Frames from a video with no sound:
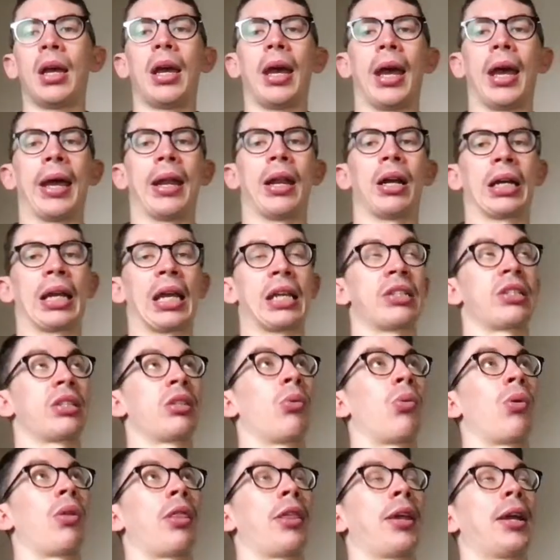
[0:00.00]
And I guess the
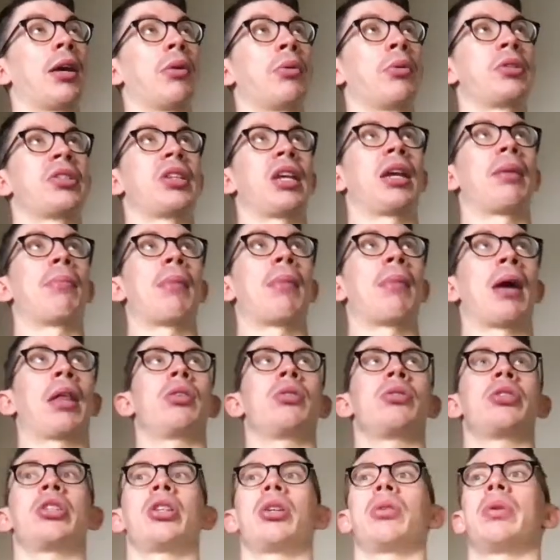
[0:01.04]
one thing I would say,
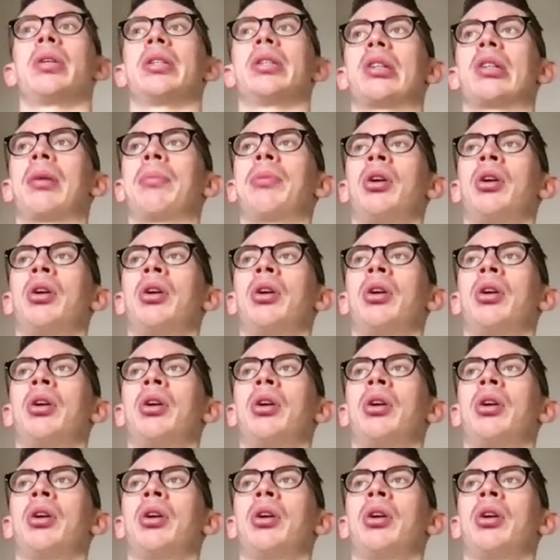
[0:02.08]
Matthew, too, is I'm